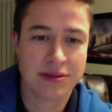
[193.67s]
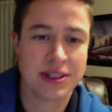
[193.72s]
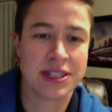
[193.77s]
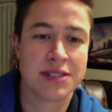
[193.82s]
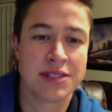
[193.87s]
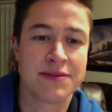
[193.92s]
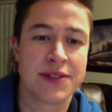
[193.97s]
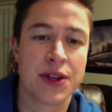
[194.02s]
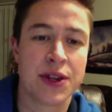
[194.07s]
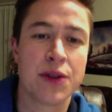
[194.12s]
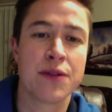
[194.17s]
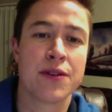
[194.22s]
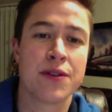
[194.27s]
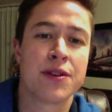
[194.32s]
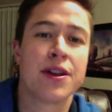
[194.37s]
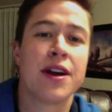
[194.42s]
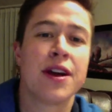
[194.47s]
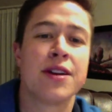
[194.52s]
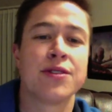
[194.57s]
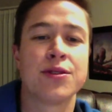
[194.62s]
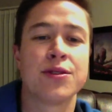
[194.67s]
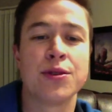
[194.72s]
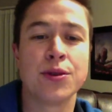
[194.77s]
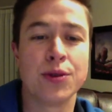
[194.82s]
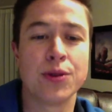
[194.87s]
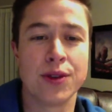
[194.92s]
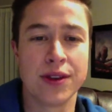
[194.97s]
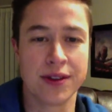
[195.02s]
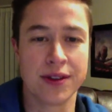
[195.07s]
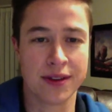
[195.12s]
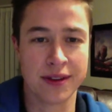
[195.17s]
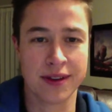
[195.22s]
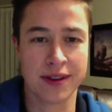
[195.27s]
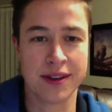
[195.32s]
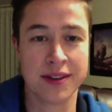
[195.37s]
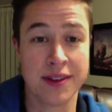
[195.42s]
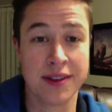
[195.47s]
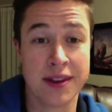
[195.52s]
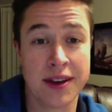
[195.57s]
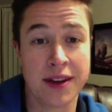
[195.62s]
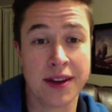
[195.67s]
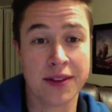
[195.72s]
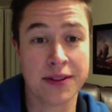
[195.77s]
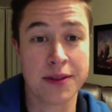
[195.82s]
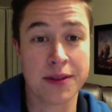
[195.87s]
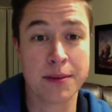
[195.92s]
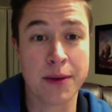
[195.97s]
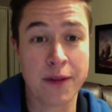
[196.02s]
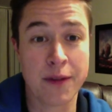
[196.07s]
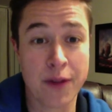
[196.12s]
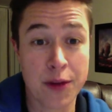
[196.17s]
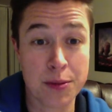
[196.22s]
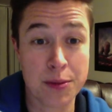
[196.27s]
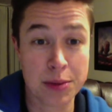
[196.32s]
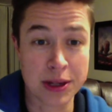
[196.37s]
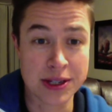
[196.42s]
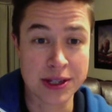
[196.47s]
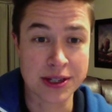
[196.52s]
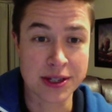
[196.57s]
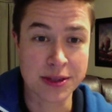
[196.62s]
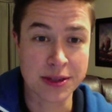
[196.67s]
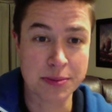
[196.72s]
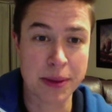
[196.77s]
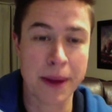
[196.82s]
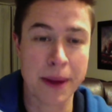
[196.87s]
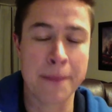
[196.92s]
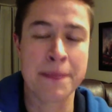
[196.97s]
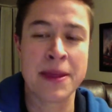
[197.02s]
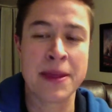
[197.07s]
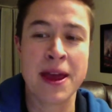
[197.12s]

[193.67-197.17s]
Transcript: here in Vancouver, not as cold as in some other places, but